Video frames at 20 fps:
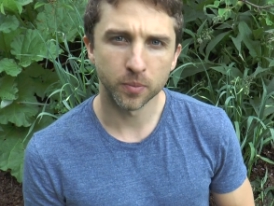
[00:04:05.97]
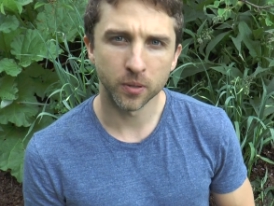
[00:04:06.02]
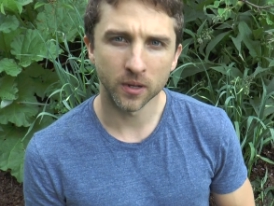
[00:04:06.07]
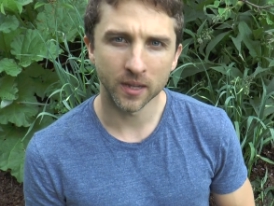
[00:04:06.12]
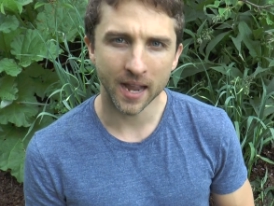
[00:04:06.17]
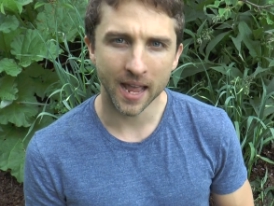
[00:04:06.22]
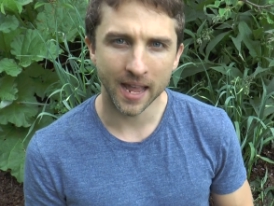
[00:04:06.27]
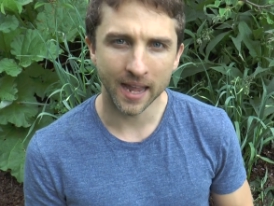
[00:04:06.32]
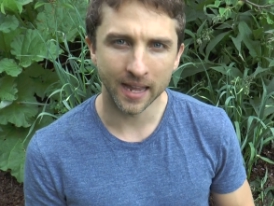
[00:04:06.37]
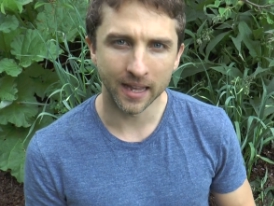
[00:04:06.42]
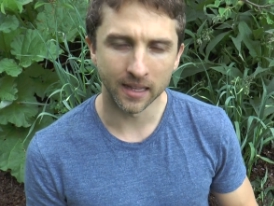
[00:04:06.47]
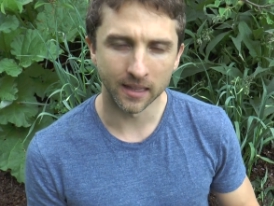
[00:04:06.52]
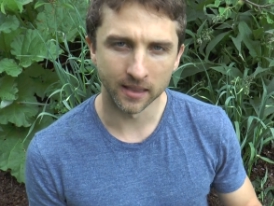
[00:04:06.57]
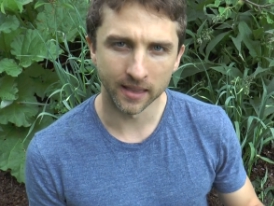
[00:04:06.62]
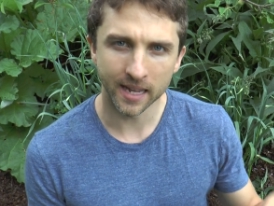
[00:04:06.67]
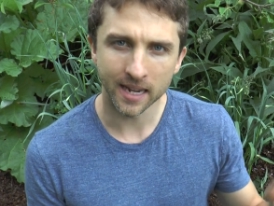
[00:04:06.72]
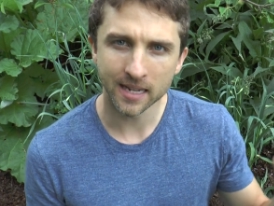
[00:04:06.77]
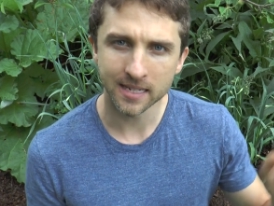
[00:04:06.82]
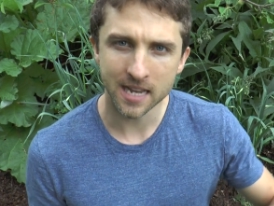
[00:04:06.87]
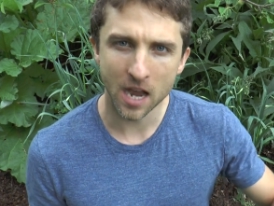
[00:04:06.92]
put a
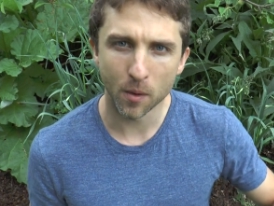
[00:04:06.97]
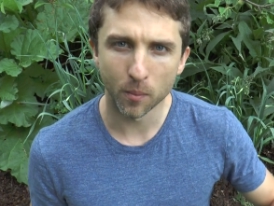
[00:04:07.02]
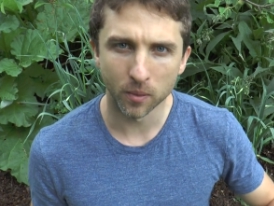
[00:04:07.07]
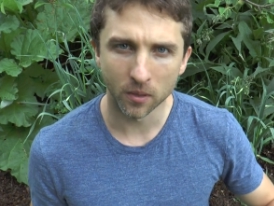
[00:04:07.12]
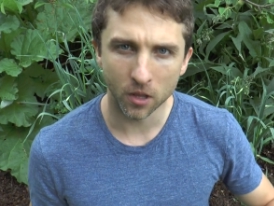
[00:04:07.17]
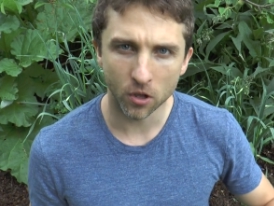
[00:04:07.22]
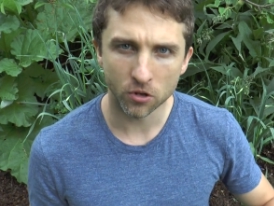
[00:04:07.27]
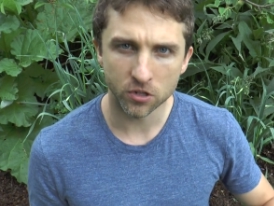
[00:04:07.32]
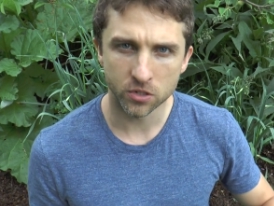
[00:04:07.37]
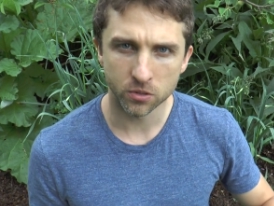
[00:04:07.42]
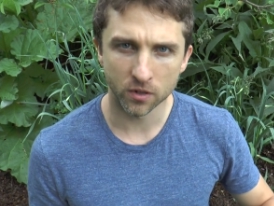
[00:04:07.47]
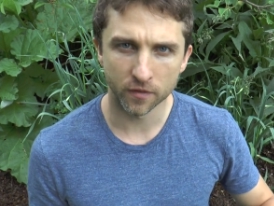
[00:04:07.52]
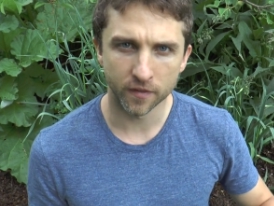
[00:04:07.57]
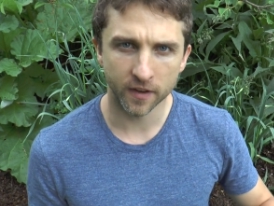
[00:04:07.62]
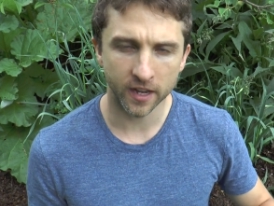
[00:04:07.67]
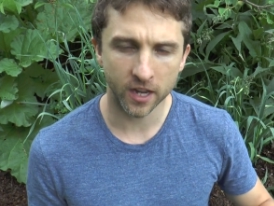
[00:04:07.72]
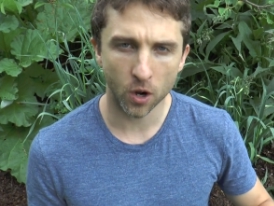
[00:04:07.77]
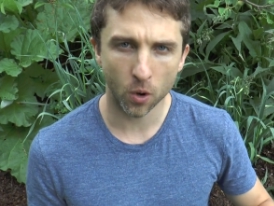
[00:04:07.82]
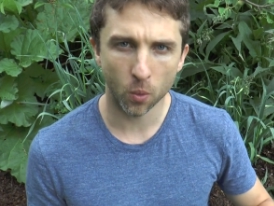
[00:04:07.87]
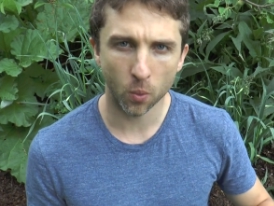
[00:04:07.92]
link down below to a
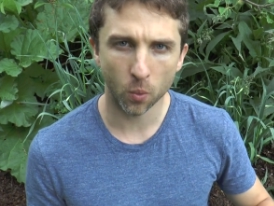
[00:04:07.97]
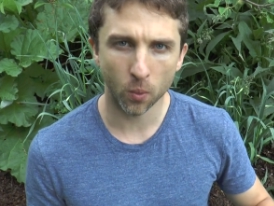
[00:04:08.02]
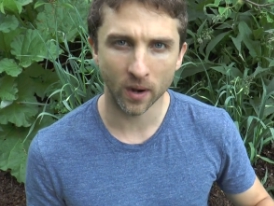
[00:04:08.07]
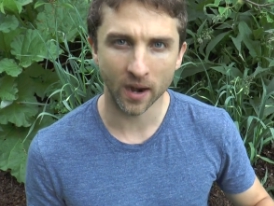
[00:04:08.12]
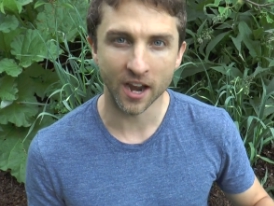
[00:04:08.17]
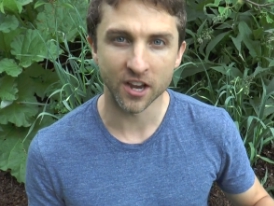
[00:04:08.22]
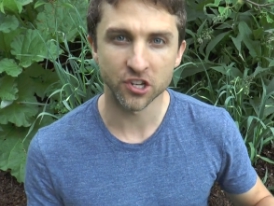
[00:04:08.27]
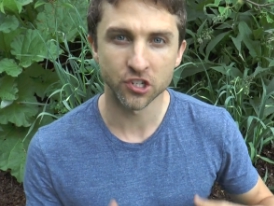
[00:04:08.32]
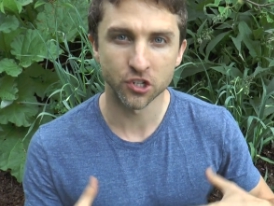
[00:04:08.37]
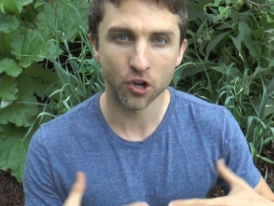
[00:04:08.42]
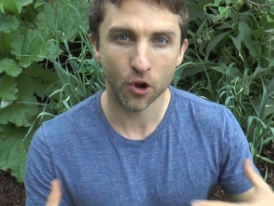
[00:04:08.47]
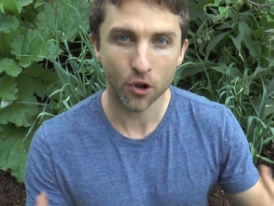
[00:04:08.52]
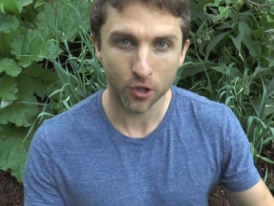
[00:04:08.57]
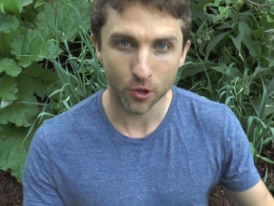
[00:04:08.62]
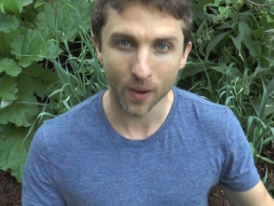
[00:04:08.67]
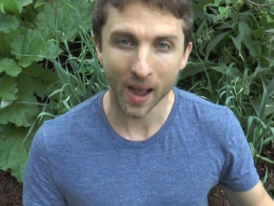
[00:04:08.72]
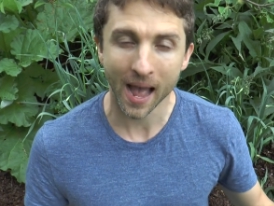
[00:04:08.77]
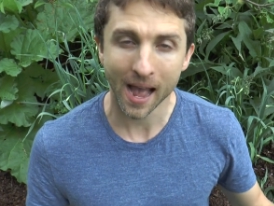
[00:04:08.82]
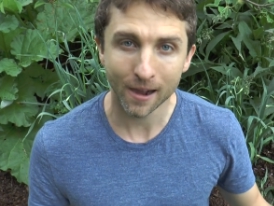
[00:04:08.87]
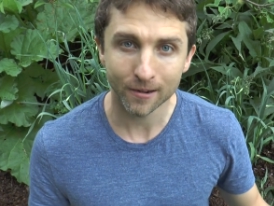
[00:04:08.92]
video where I show
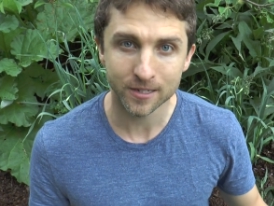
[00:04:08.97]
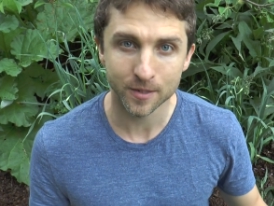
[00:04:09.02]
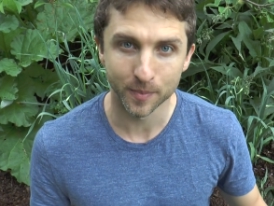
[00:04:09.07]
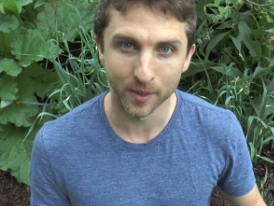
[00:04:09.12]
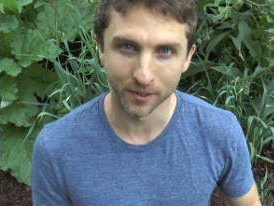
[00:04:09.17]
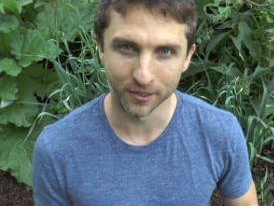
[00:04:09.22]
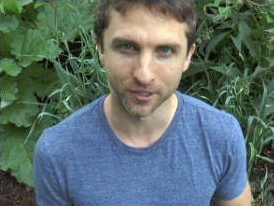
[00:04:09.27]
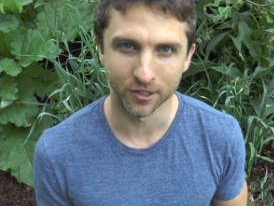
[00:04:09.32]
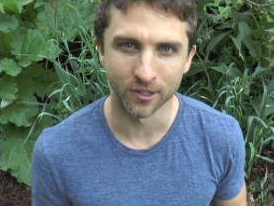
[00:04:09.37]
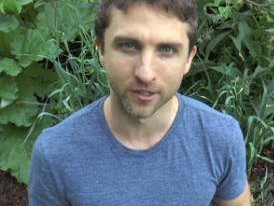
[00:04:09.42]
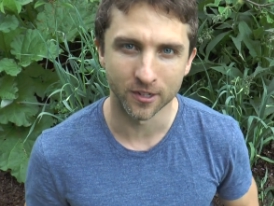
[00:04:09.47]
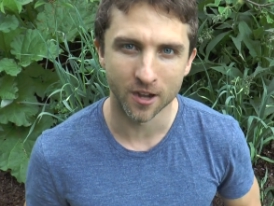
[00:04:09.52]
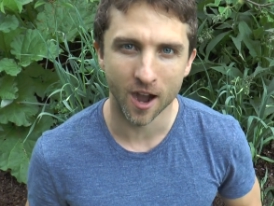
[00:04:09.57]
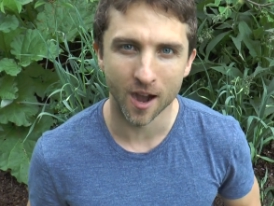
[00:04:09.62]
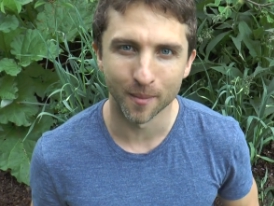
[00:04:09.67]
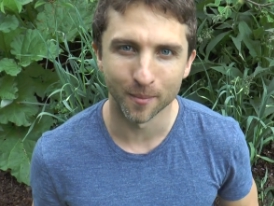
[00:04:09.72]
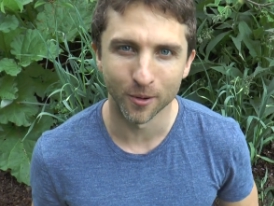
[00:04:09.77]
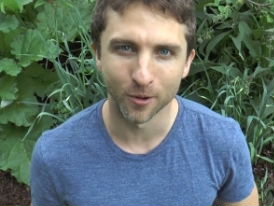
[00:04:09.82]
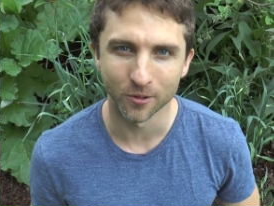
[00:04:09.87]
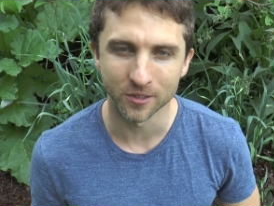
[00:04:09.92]
you how to build a good
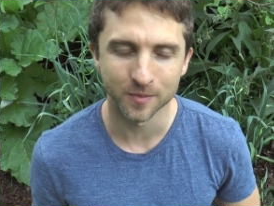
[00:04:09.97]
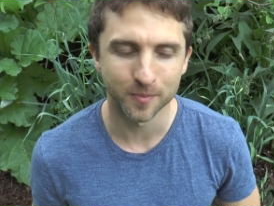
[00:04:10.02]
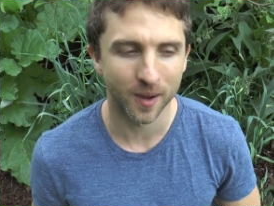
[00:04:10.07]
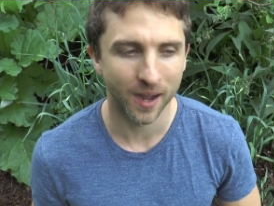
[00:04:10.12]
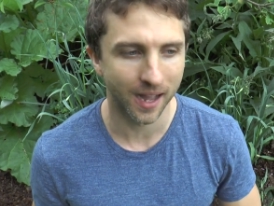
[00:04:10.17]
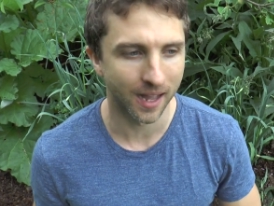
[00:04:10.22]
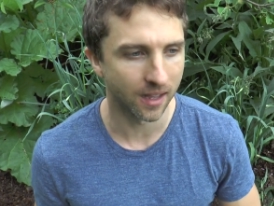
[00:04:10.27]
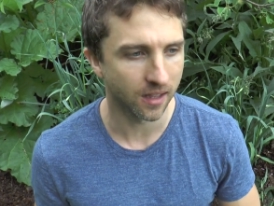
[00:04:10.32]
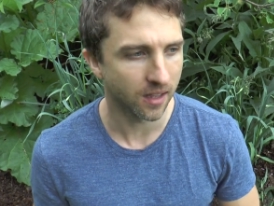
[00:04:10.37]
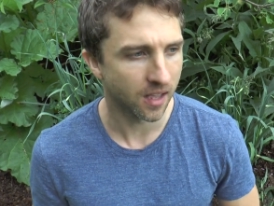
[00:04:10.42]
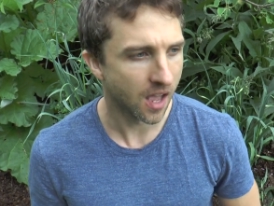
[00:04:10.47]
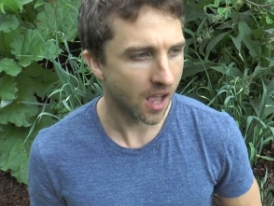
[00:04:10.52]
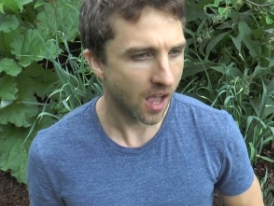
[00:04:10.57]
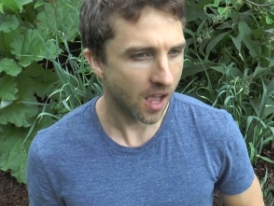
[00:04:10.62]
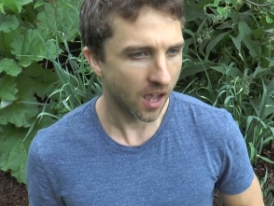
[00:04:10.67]
compost pile.